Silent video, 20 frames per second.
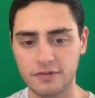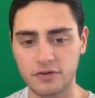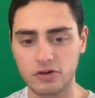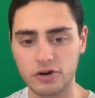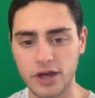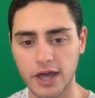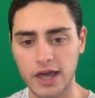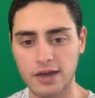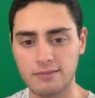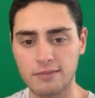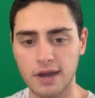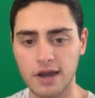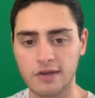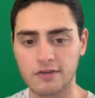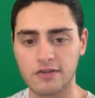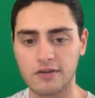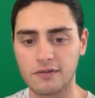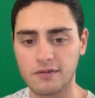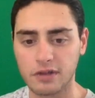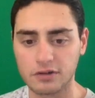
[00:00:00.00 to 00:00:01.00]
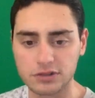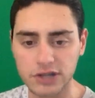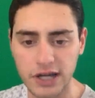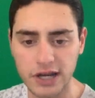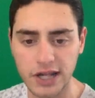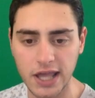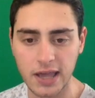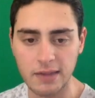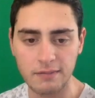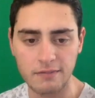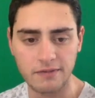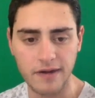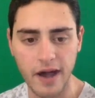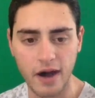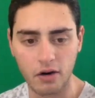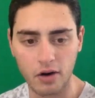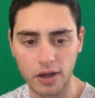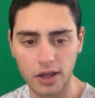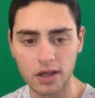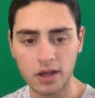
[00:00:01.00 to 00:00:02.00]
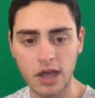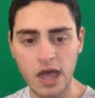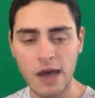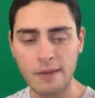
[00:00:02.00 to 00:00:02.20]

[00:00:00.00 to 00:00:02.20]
full game because of the late game fouling.